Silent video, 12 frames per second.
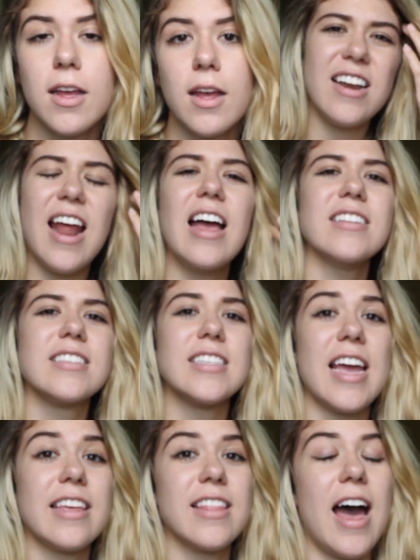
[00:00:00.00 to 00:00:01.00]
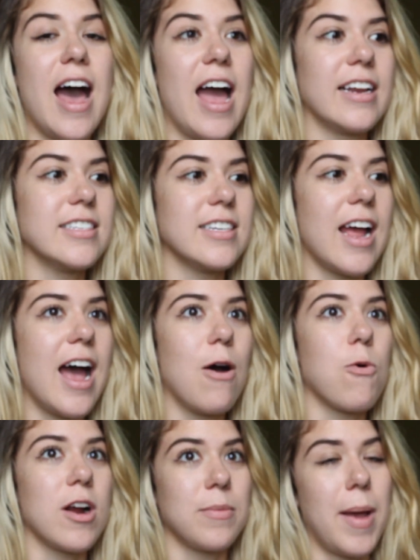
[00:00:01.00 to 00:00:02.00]
I'm not saying that I did
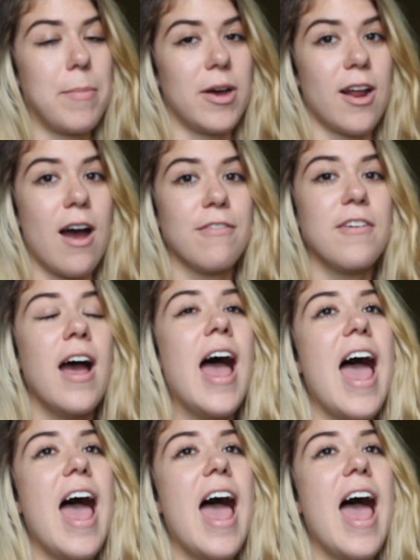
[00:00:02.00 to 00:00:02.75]
not work my butt off.